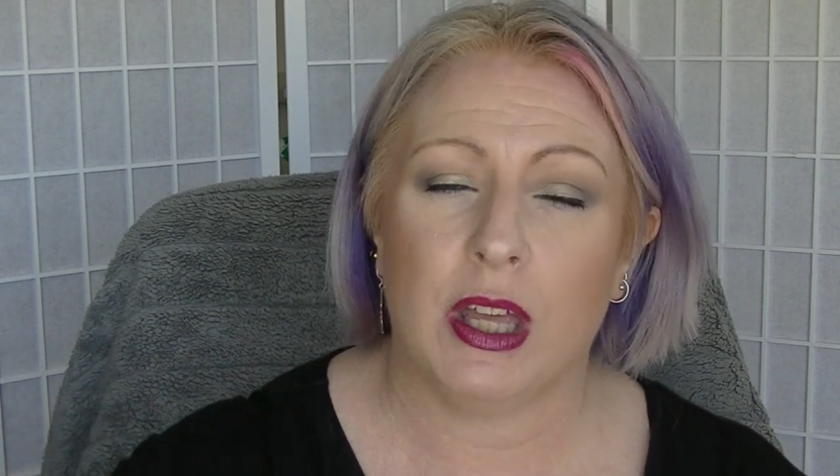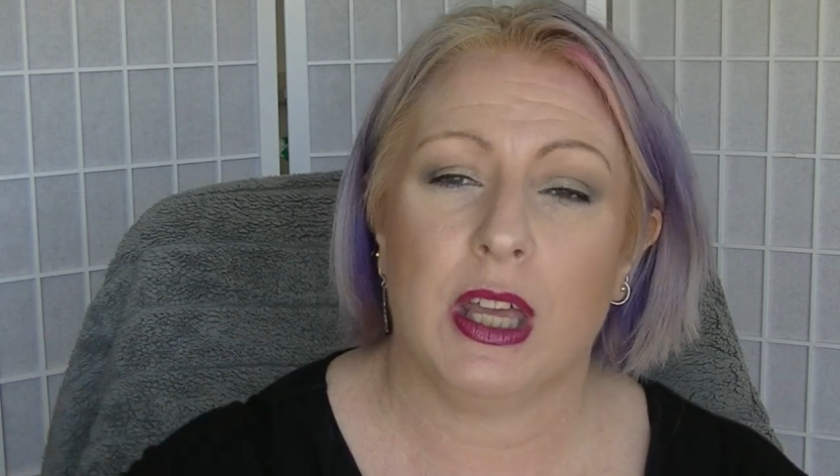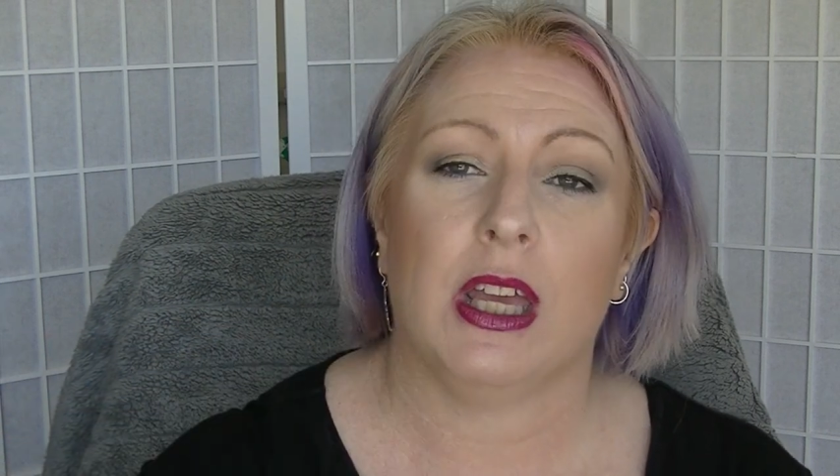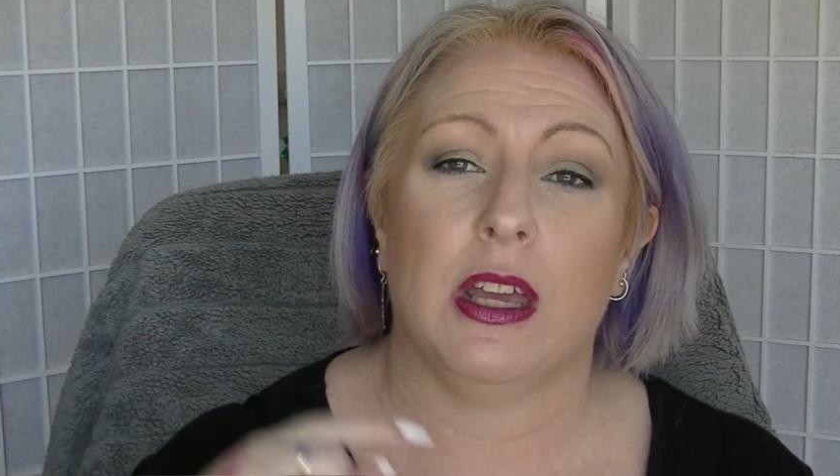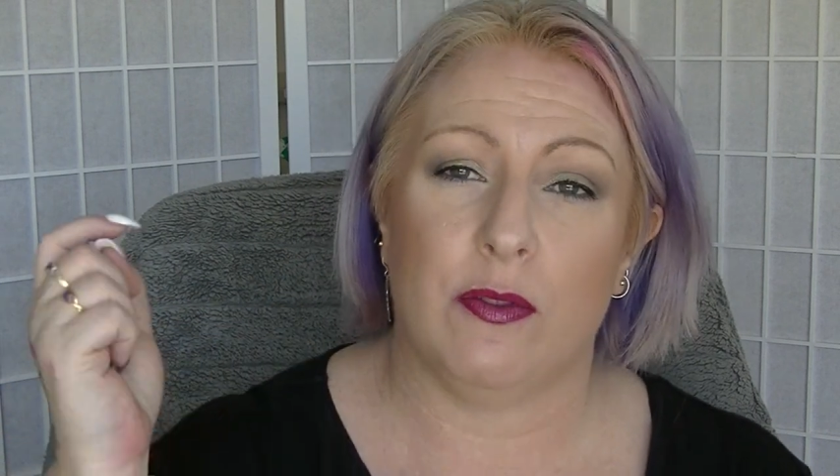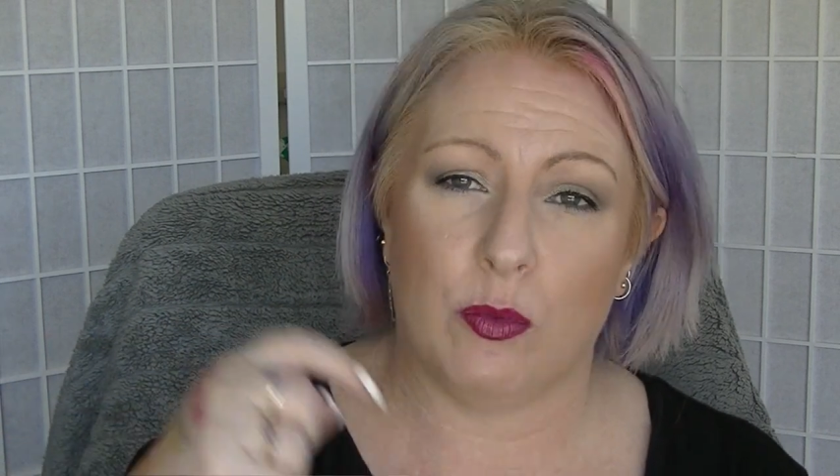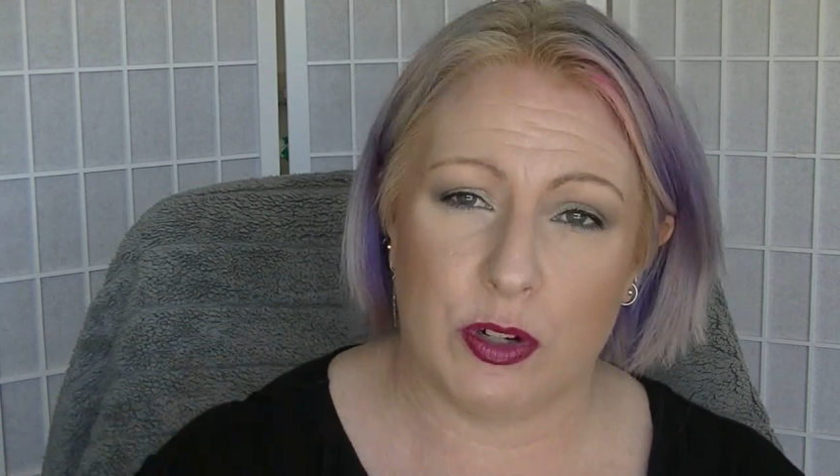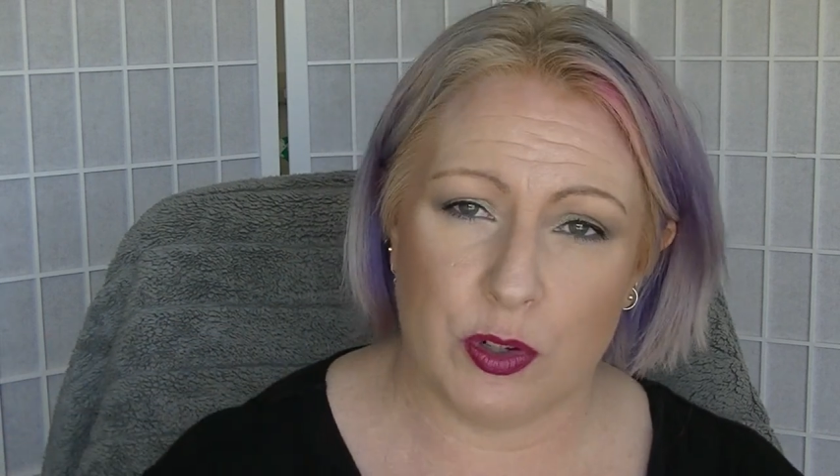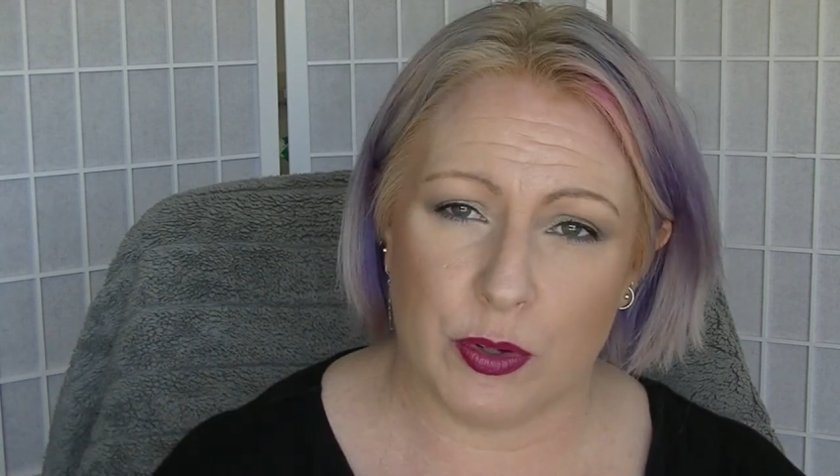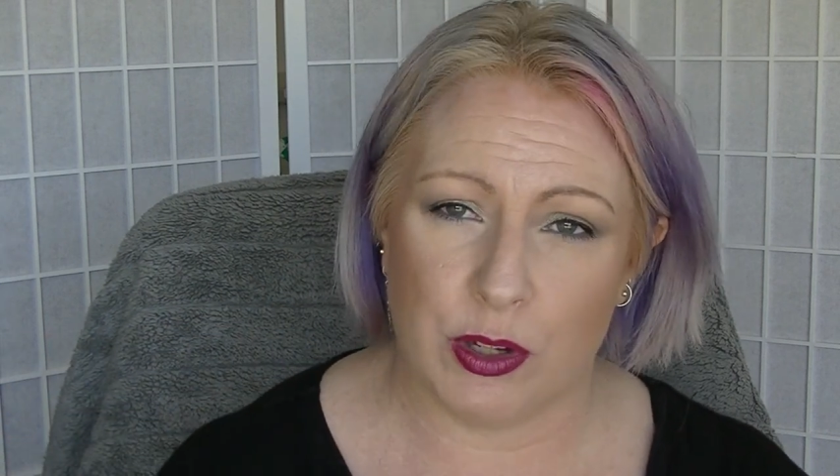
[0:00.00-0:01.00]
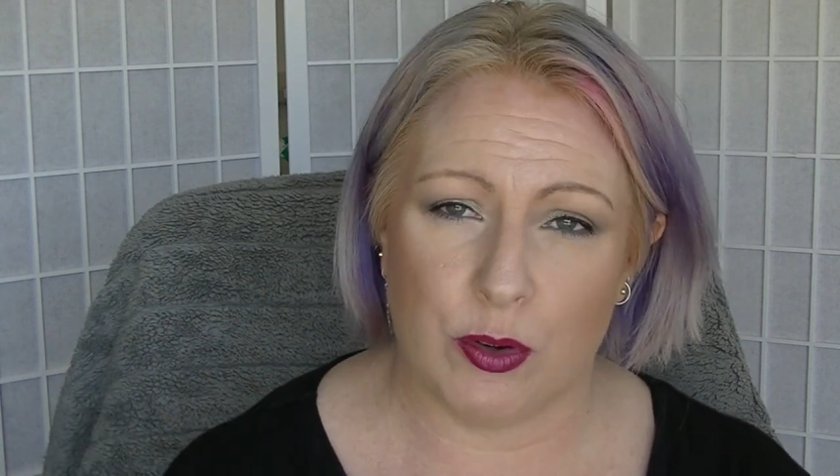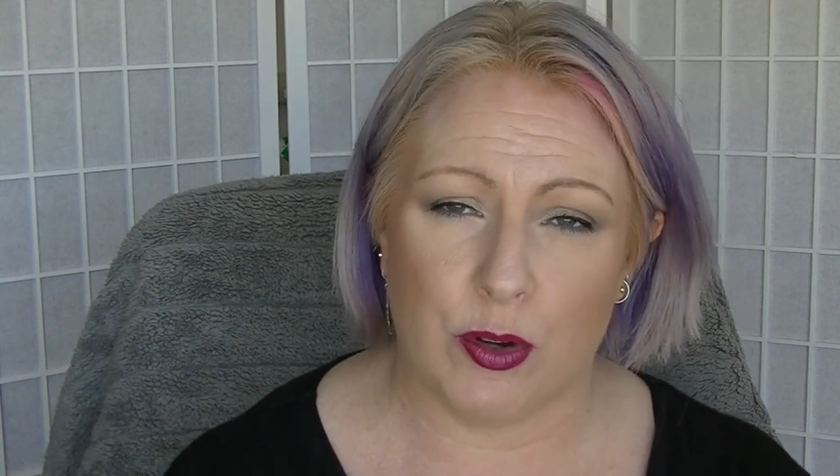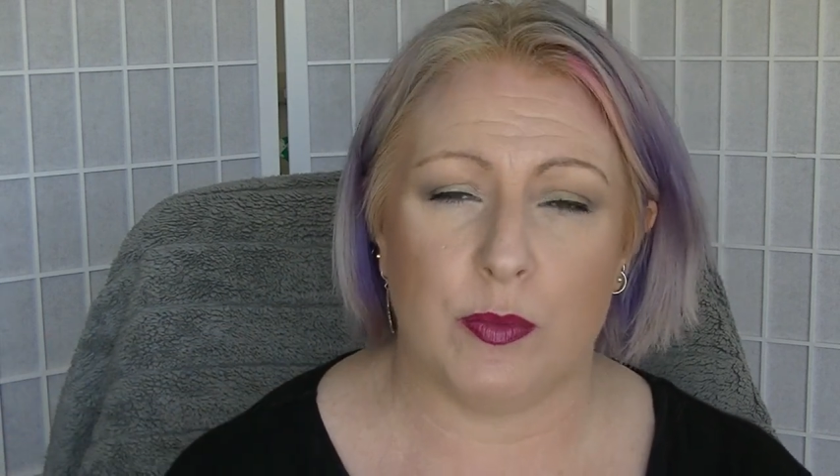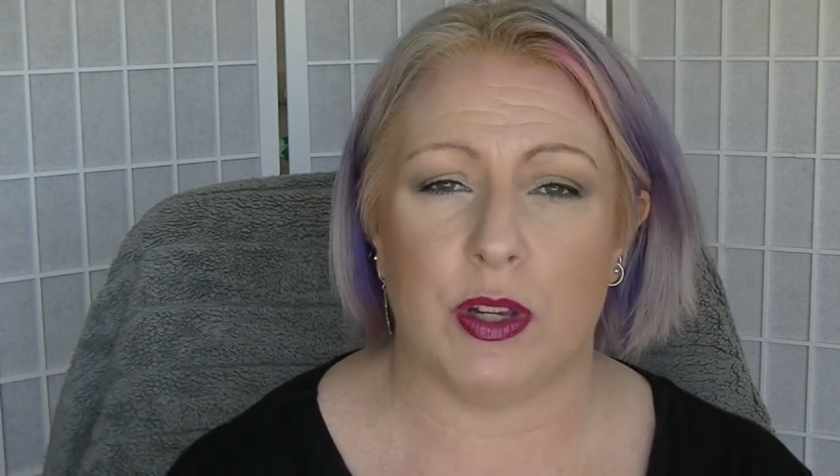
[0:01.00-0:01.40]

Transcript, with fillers: If you want to join the group,